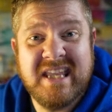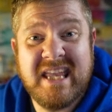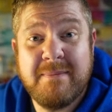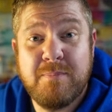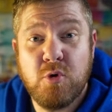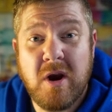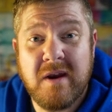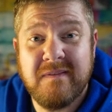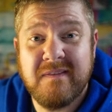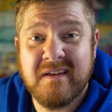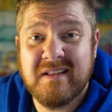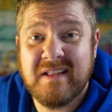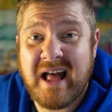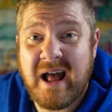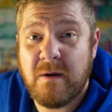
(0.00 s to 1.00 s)
Keep your head in the
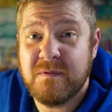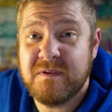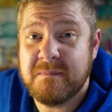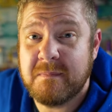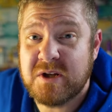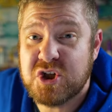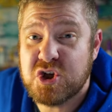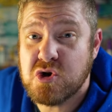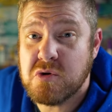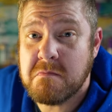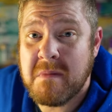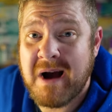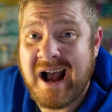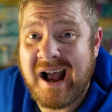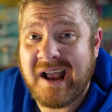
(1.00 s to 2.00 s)
clouds, but your
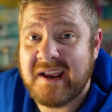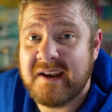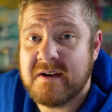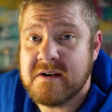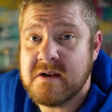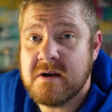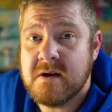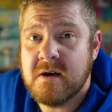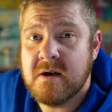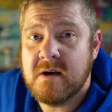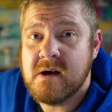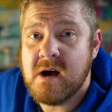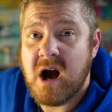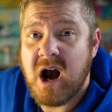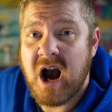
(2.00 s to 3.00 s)
mind
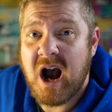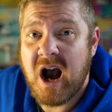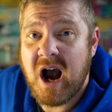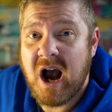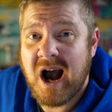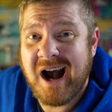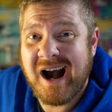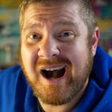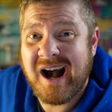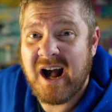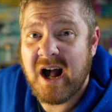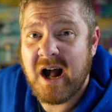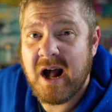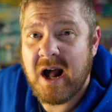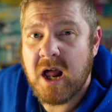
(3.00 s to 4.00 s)

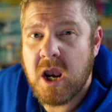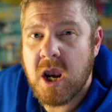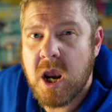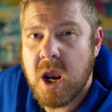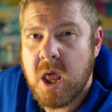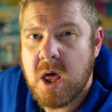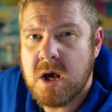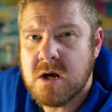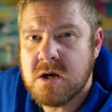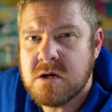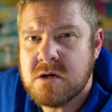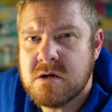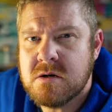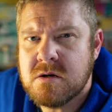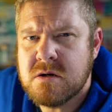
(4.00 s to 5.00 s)
on
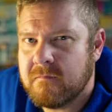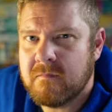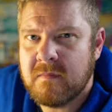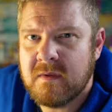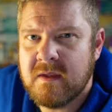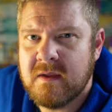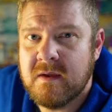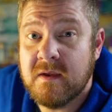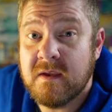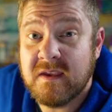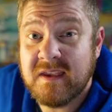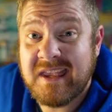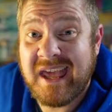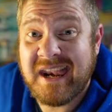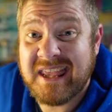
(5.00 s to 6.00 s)

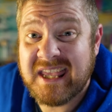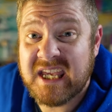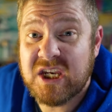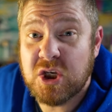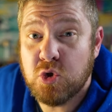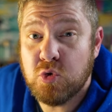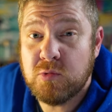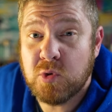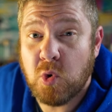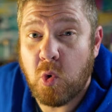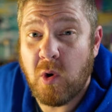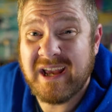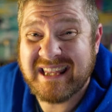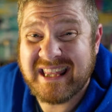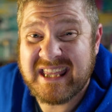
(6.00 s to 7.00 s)
getting a new
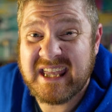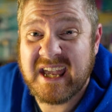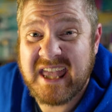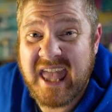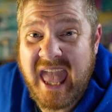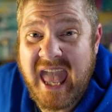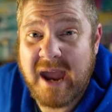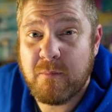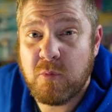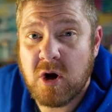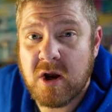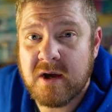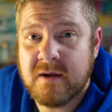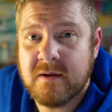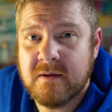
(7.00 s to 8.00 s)
toy like a
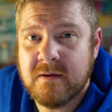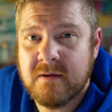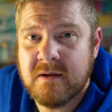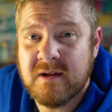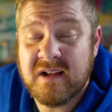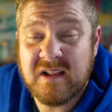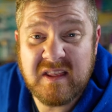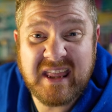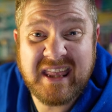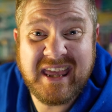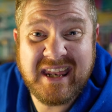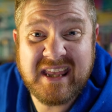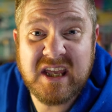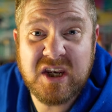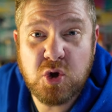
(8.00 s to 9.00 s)
camera, like
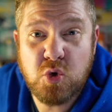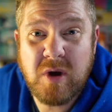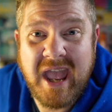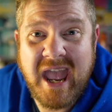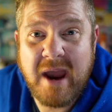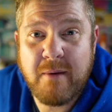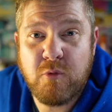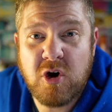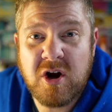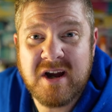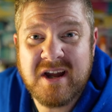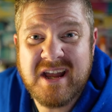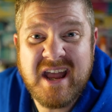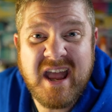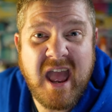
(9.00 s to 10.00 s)
getting a new
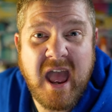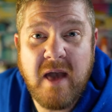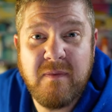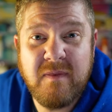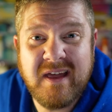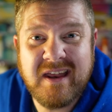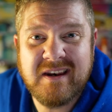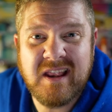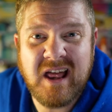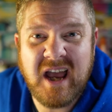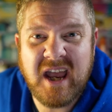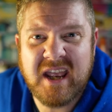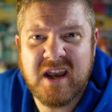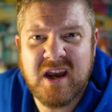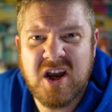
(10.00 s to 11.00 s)
camera and then
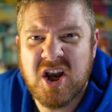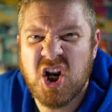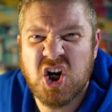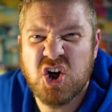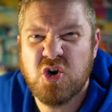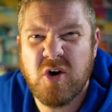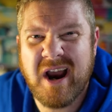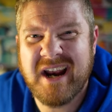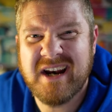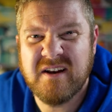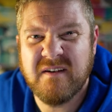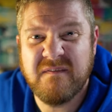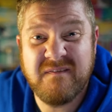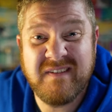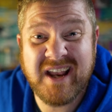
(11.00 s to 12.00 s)
like trying
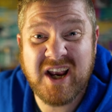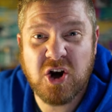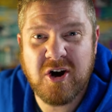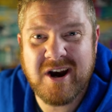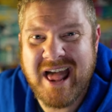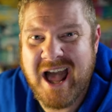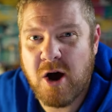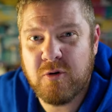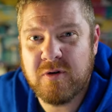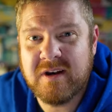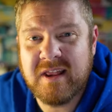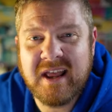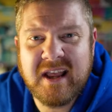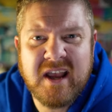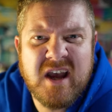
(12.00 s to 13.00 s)
to figure it out and
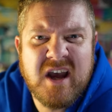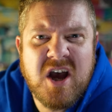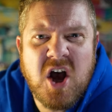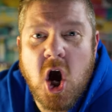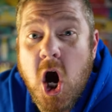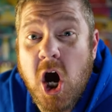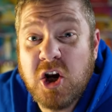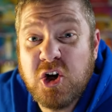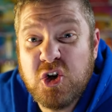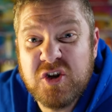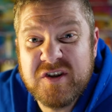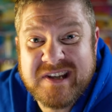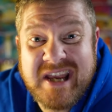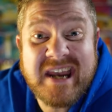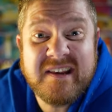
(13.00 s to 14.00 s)
like
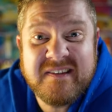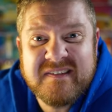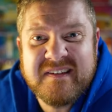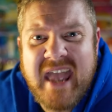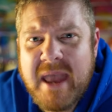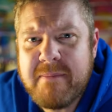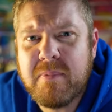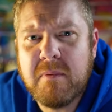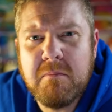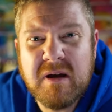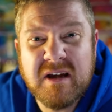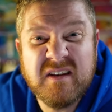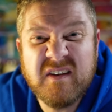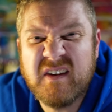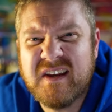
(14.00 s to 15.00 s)
understand its
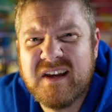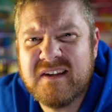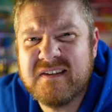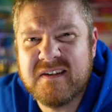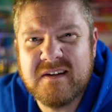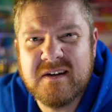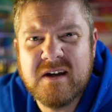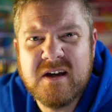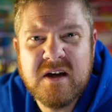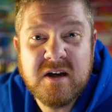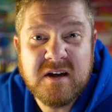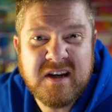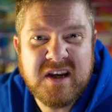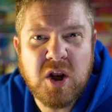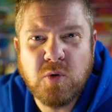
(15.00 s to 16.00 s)
capabilities and
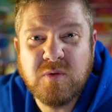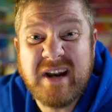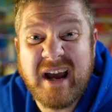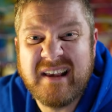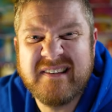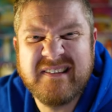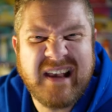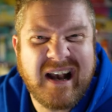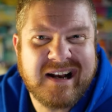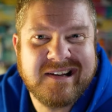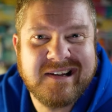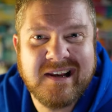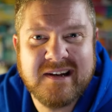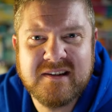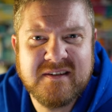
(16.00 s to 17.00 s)
you know
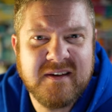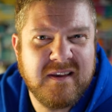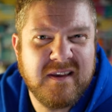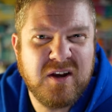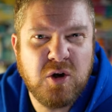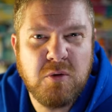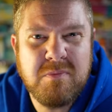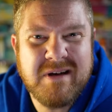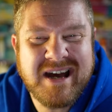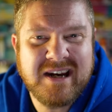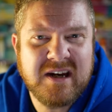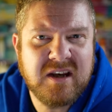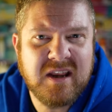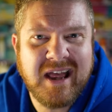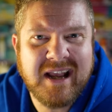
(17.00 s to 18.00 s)
dissect it a little bit
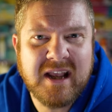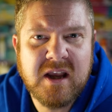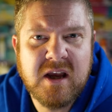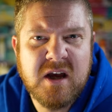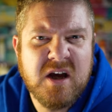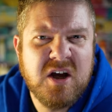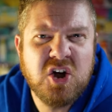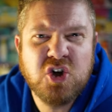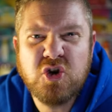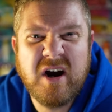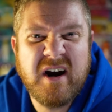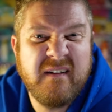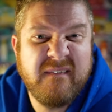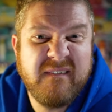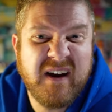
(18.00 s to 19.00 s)
and like
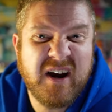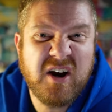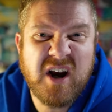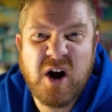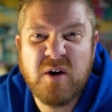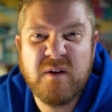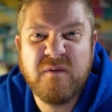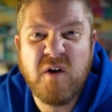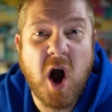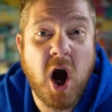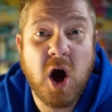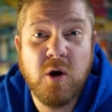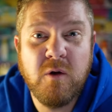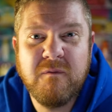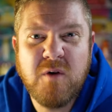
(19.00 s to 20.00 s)
try to figure out if
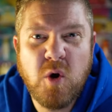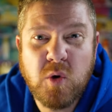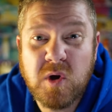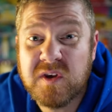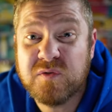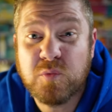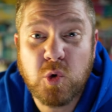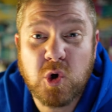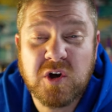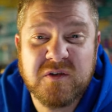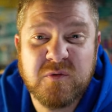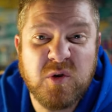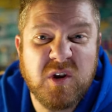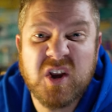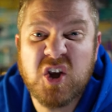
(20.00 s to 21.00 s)
autofocus
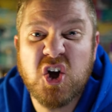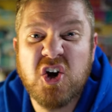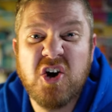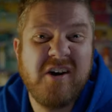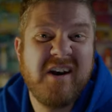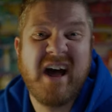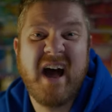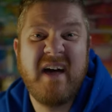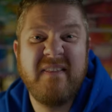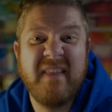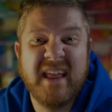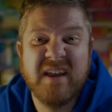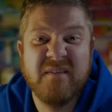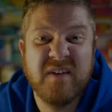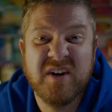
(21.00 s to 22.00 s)
works really good or not,
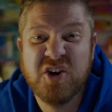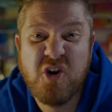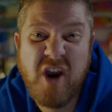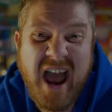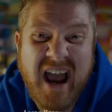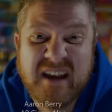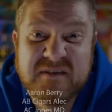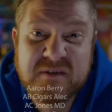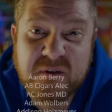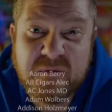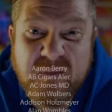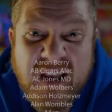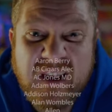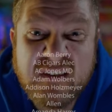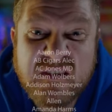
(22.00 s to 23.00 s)
like if it tracks your
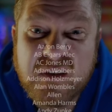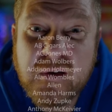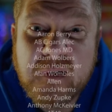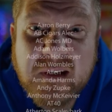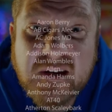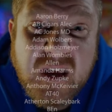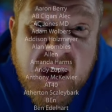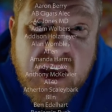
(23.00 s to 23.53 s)
face good,